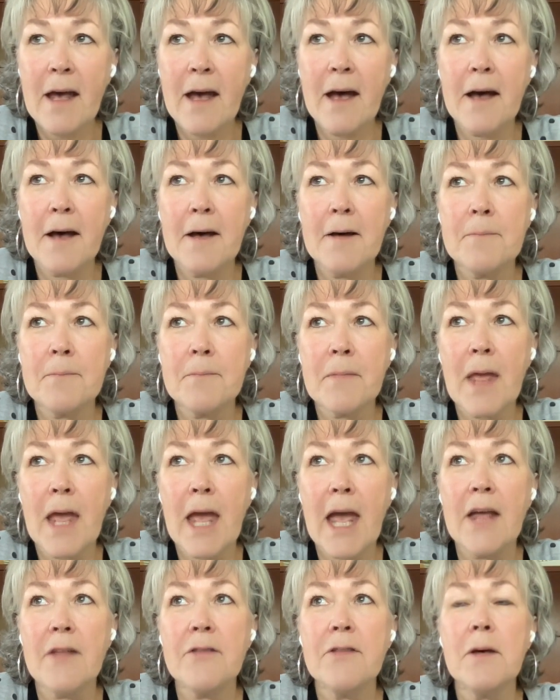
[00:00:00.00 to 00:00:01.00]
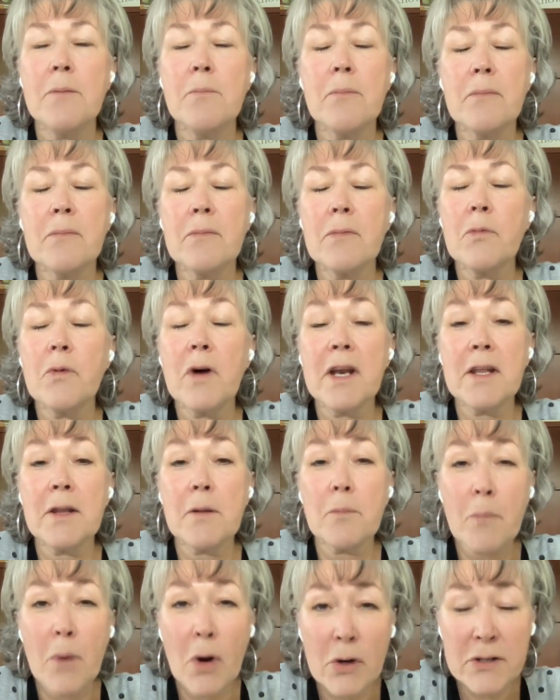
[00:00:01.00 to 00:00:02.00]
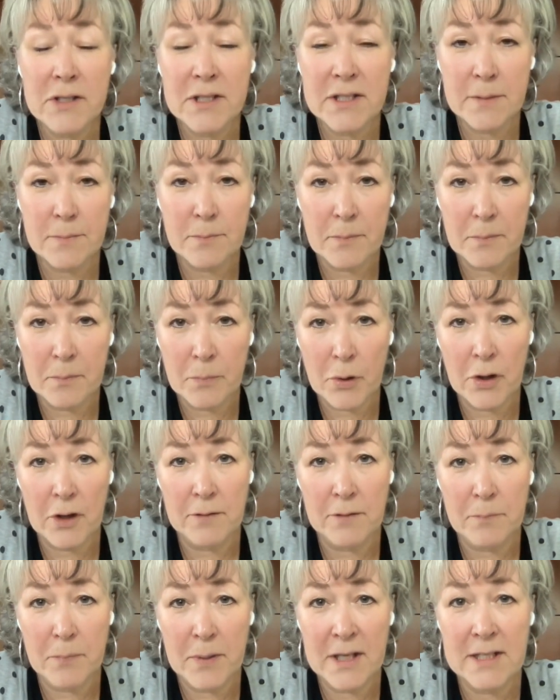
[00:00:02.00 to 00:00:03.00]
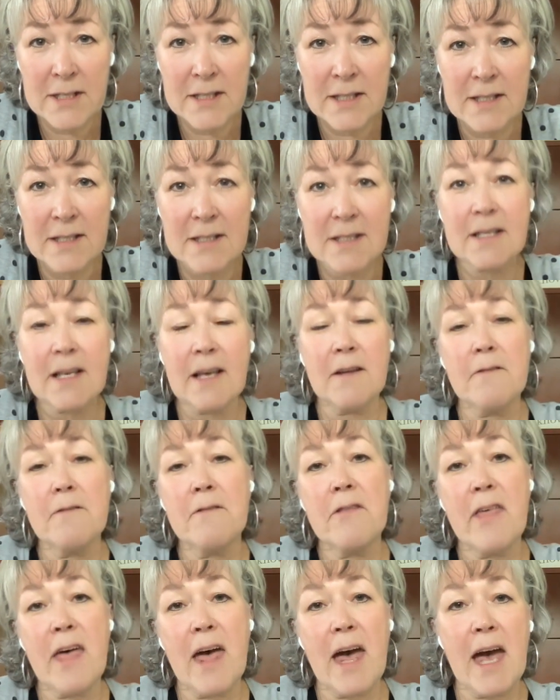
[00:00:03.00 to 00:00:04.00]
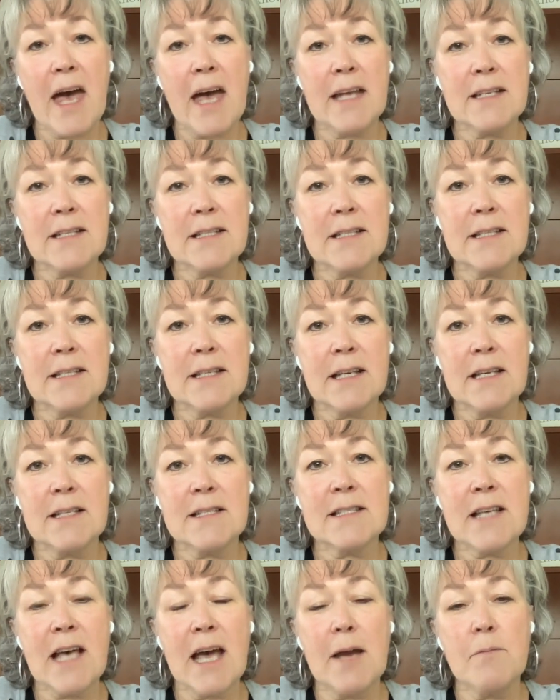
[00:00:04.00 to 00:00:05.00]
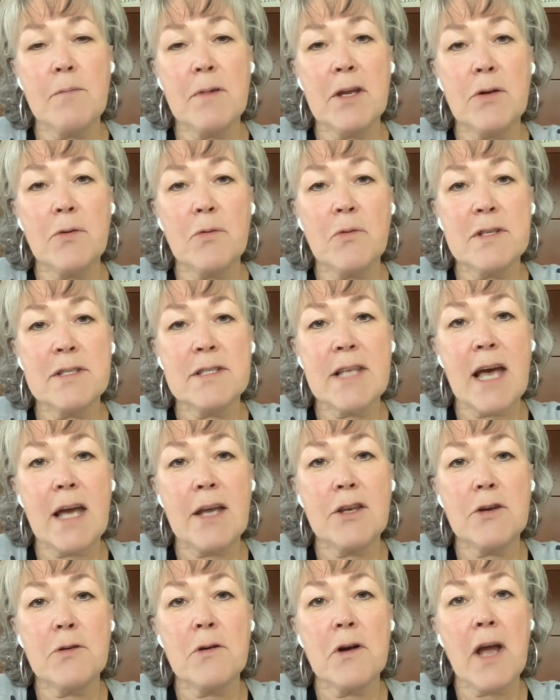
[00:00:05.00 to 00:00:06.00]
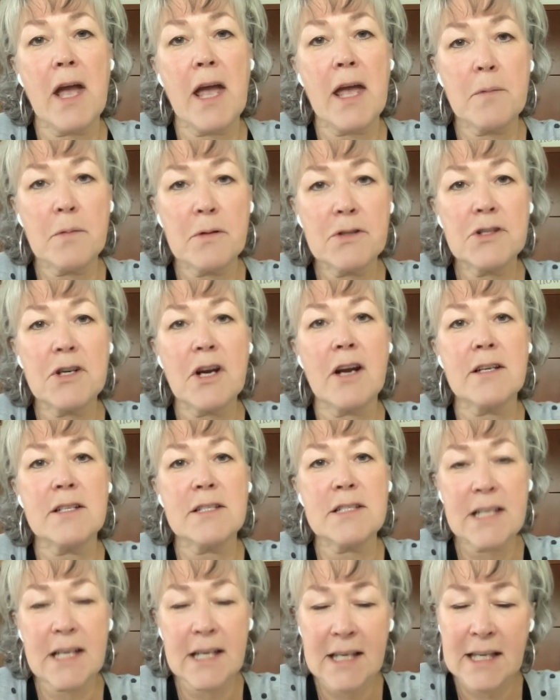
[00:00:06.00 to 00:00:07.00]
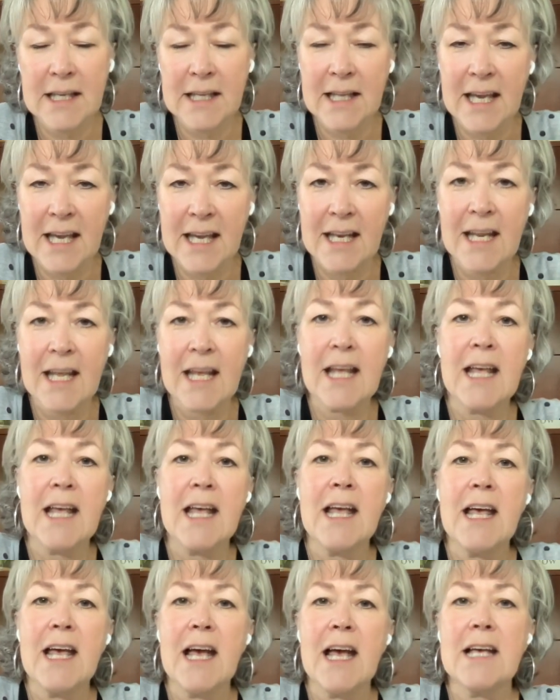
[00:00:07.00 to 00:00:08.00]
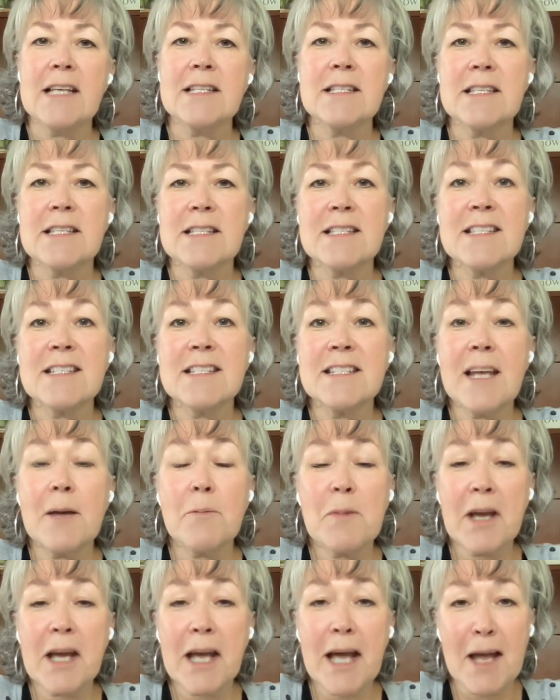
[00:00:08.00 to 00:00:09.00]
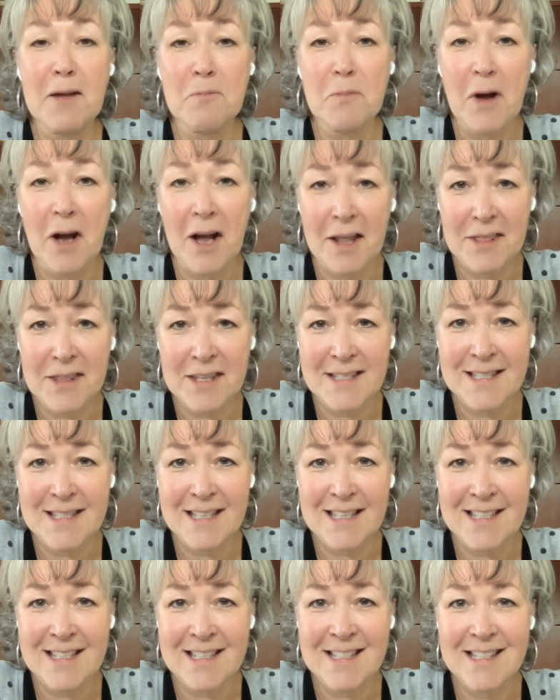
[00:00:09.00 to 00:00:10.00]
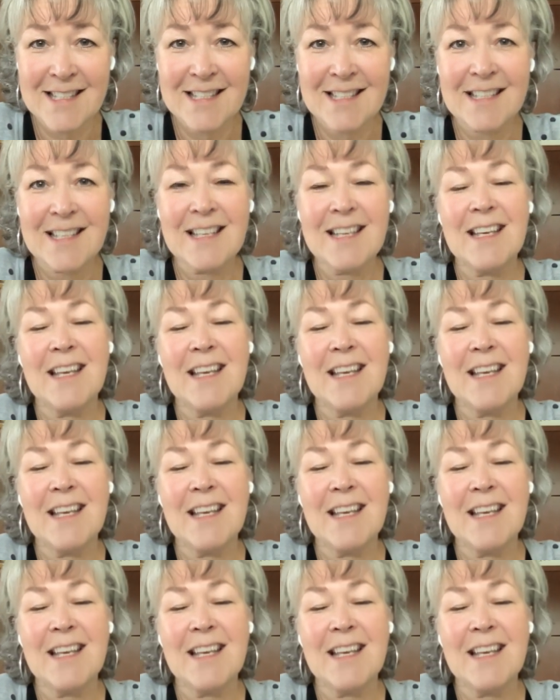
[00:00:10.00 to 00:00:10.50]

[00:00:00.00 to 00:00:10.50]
one of the most important pieces of that assignment was that you were able to articulate a systemic hypothesis.